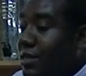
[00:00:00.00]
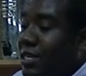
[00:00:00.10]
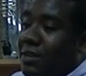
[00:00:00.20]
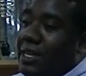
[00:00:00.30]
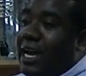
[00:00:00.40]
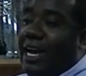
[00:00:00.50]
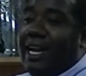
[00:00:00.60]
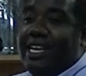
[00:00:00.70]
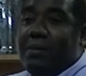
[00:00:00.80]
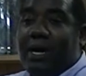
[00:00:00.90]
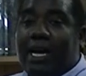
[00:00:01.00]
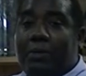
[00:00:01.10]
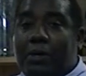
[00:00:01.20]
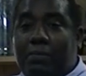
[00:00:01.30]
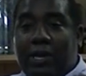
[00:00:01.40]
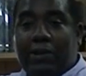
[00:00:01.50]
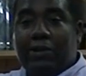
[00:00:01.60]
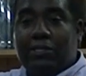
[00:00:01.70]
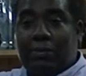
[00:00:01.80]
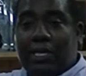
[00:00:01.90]
you know, the idea behind putting
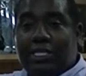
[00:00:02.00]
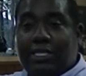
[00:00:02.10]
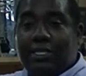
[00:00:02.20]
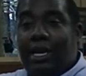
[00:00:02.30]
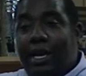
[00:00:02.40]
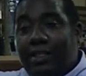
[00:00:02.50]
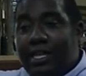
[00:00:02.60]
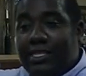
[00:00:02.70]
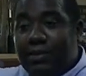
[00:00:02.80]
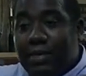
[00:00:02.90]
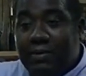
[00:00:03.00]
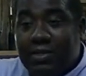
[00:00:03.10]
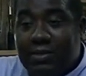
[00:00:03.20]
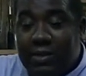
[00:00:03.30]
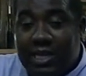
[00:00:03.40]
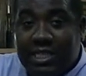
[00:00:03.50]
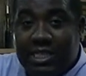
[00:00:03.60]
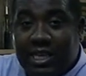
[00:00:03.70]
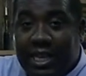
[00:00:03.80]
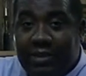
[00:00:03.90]
barriers in place is that even if someone gets
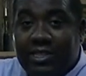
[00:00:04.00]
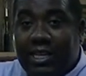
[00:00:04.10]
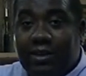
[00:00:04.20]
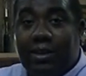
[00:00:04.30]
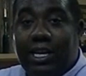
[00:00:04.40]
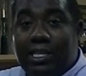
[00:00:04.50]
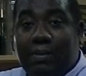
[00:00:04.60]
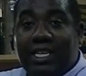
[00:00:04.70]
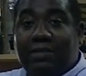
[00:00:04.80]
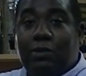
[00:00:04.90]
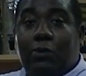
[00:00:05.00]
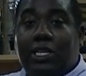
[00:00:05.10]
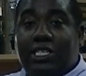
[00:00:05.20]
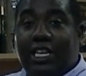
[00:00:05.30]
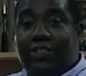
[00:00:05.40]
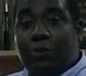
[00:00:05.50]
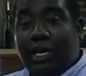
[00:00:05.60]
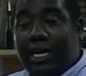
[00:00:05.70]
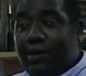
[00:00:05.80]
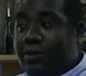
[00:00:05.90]
into the house, they're going to have to make some noise to get through
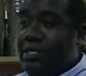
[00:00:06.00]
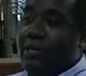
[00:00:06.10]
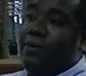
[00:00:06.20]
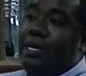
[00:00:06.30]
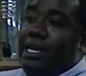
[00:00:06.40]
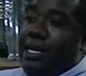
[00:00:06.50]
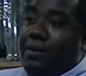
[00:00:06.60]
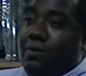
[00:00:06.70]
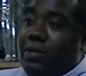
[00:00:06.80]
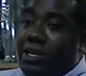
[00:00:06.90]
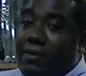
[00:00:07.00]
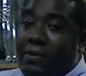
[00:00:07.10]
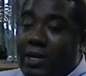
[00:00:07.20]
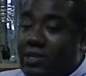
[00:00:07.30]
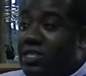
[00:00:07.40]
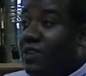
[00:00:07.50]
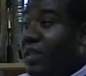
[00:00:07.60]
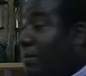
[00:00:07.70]
the house. So, when you're living by yourself,